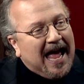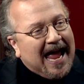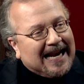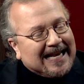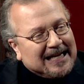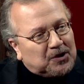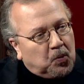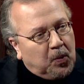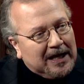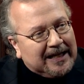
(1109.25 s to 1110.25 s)
And he's
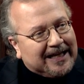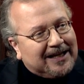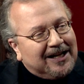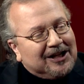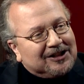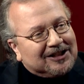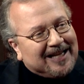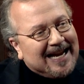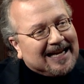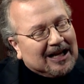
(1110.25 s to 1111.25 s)
willing to
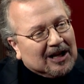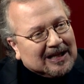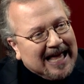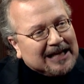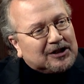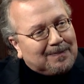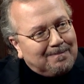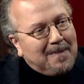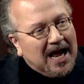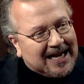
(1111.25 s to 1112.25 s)
take less
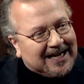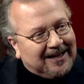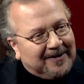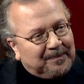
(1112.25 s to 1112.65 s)
money